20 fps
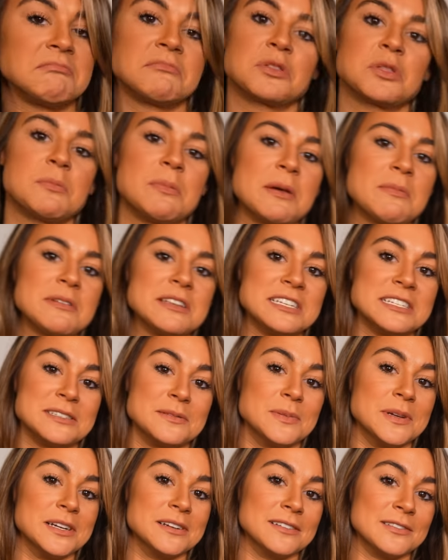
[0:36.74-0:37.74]
the pigment
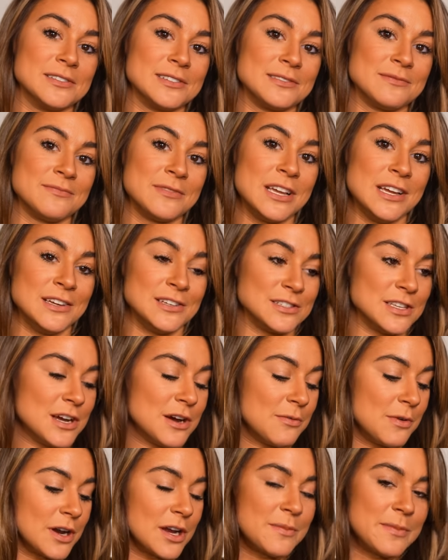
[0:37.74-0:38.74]
disappears.
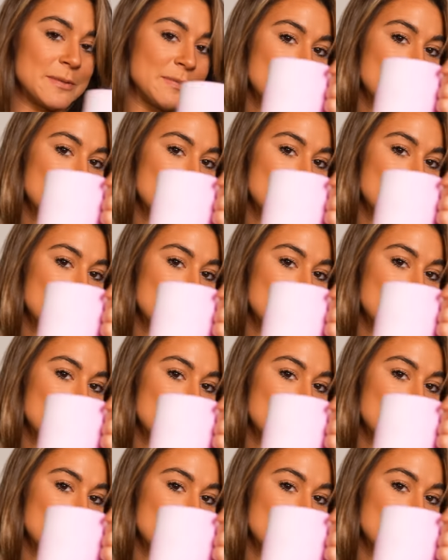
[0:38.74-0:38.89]
So we're going to be